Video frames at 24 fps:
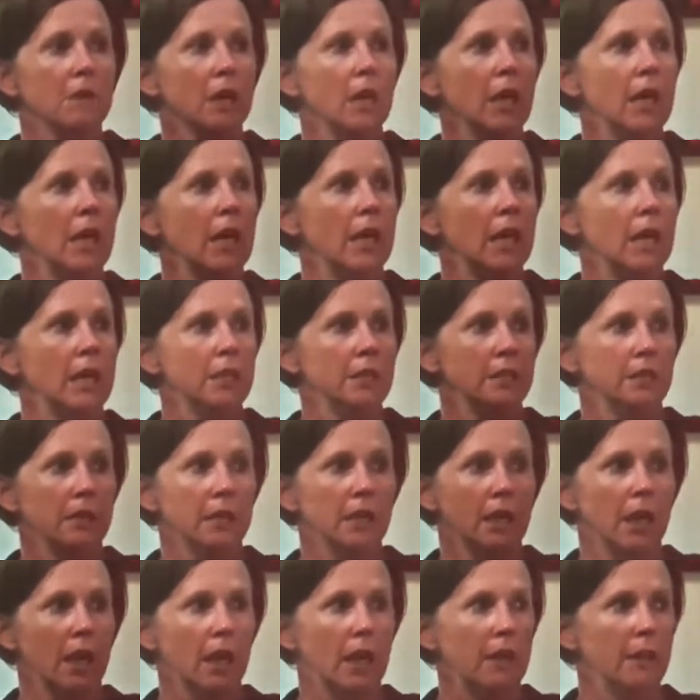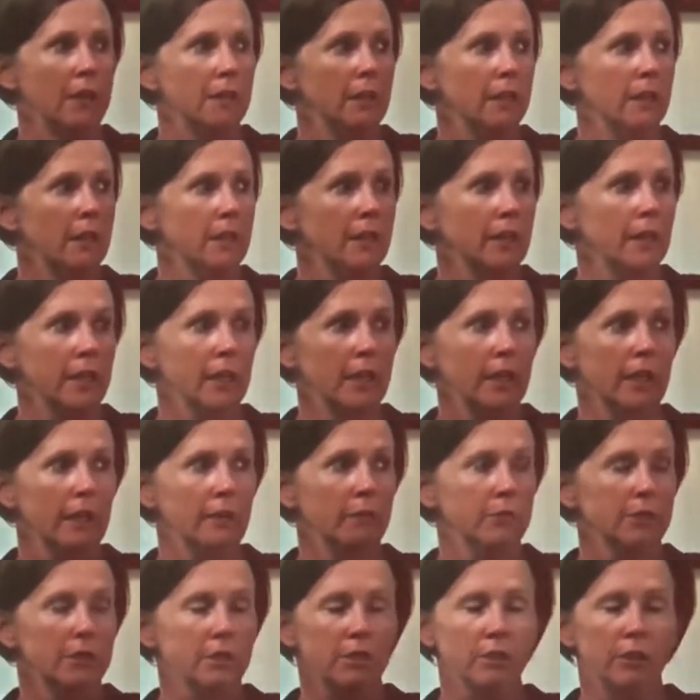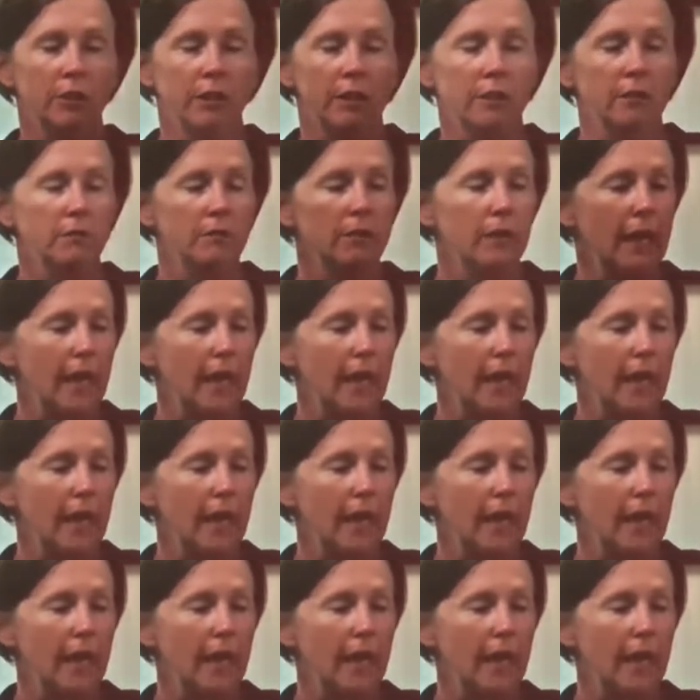And then he was looking